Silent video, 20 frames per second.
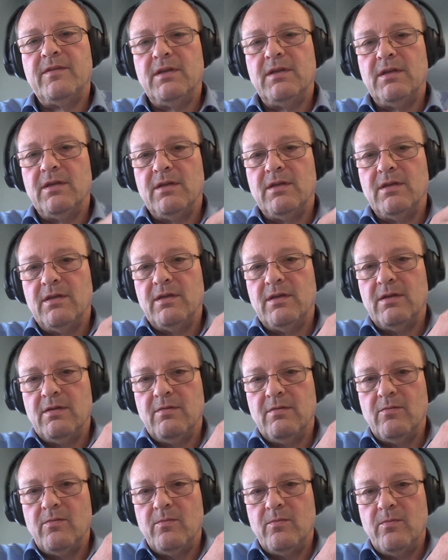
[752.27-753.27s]
the
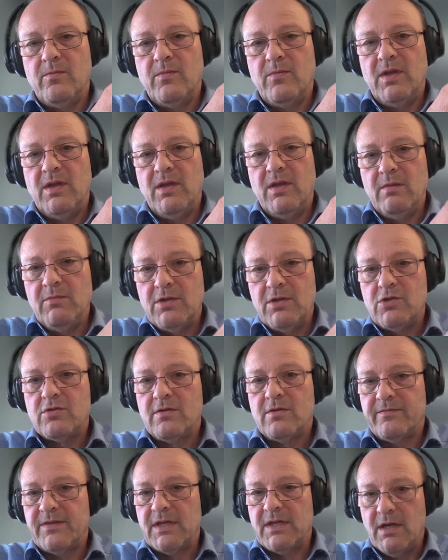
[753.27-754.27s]

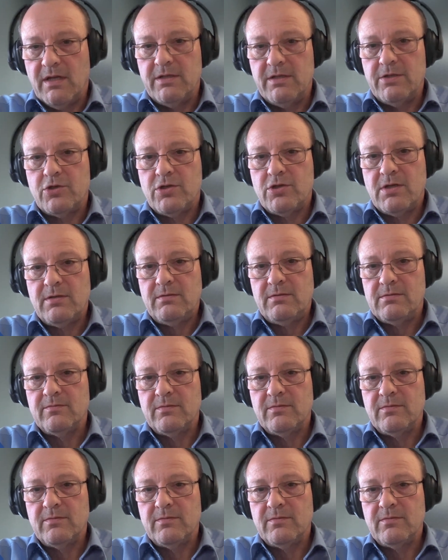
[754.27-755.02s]
image of the culture,